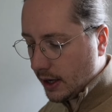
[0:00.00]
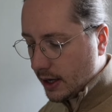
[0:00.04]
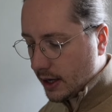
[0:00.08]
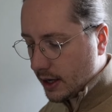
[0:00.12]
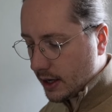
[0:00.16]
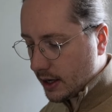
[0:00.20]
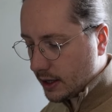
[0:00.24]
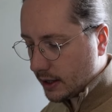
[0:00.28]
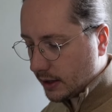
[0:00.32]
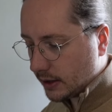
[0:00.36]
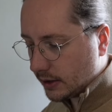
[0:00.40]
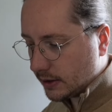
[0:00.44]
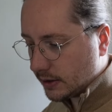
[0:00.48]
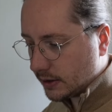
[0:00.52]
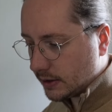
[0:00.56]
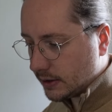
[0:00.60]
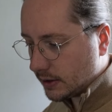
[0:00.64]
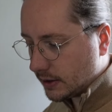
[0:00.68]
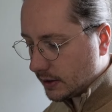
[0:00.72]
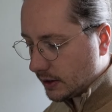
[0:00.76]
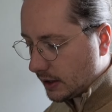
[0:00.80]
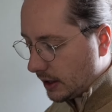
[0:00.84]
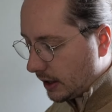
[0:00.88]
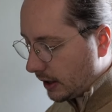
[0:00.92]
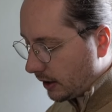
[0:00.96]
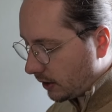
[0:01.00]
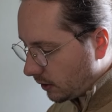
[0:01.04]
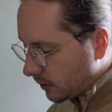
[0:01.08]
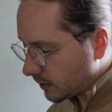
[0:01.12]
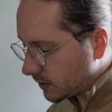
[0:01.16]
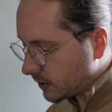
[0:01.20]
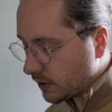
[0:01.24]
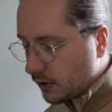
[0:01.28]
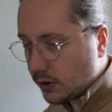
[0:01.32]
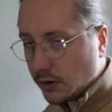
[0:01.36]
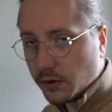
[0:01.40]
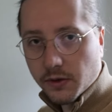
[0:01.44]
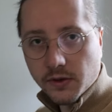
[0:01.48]
And I
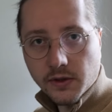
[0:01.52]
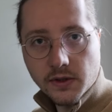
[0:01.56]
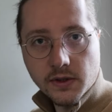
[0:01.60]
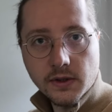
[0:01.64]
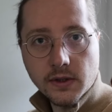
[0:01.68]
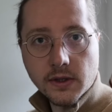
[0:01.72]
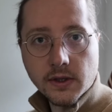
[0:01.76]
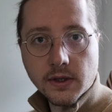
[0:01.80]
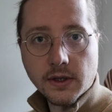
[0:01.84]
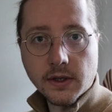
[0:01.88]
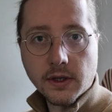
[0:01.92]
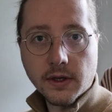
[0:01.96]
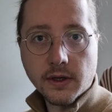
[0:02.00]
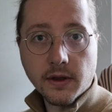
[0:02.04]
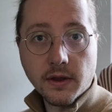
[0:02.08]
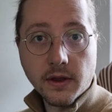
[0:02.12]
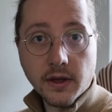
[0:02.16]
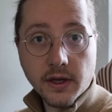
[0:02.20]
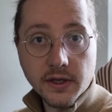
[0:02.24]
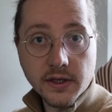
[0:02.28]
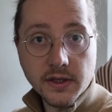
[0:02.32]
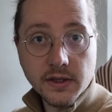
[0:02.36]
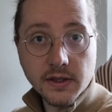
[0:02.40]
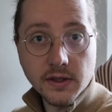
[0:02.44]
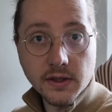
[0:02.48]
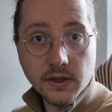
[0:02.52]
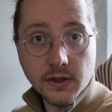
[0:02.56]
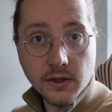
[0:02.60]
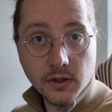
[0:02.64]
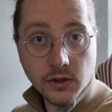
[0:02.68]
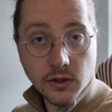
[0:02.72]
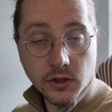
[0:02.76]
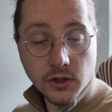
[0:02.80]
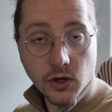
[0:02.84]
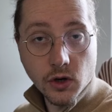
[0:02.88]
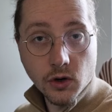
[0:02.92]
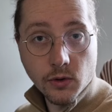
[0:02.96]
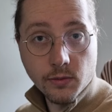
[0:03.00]
also use this
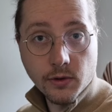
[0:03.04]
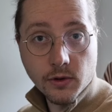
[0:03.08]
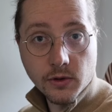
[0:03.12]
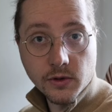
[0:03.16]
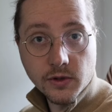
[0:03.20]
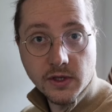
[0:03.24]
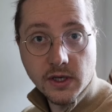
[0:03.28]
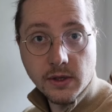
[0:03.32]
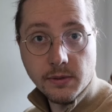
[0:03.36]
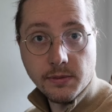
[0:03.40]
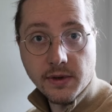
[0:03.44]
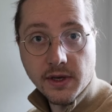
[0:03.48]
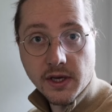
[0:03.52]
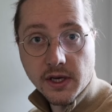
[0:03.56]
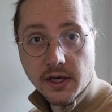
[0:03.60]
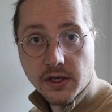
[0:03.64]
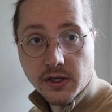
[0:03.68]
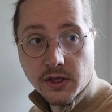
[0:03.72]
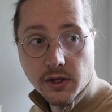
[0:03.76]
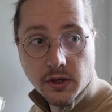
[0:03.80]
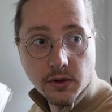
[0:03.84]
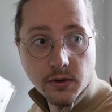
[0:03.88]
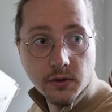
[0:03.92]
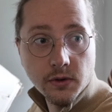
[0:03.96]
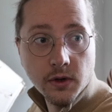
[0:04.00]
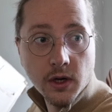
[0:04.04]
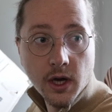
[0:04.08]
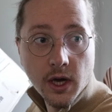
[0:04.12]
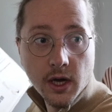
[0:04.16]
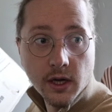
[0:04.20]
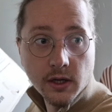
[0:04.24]
Jobo CPE2